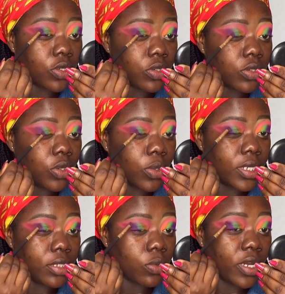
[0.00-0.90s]
also know
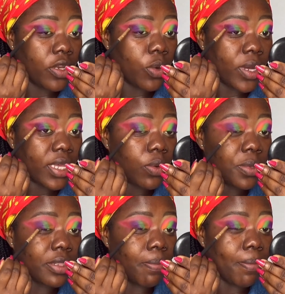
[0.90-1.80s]
is when you're working
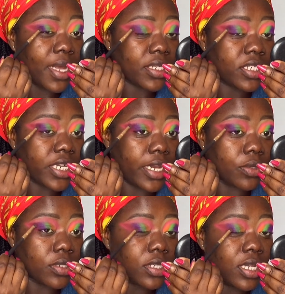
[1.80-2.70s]
with matte
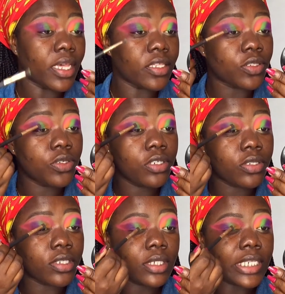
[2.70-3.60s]
shadows, it's good
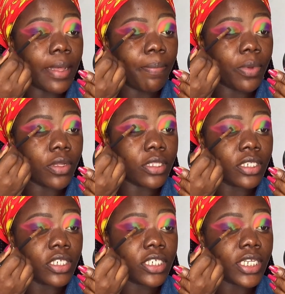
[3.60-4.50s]
to stamp on
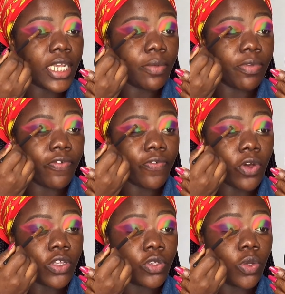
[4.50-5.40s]
the shade
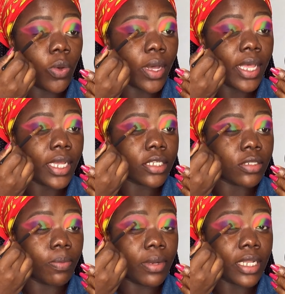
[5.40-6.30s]
before you go ahead
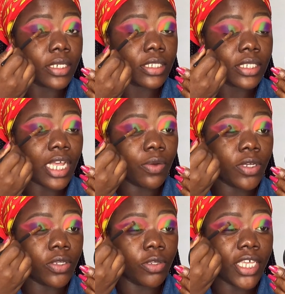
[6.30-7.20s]
to blend it. That
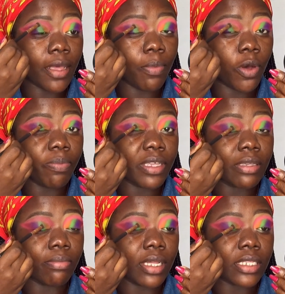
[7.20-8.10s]
way you get more
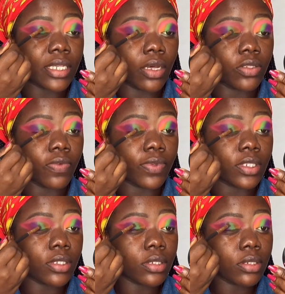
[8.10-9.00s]
pigment out of it.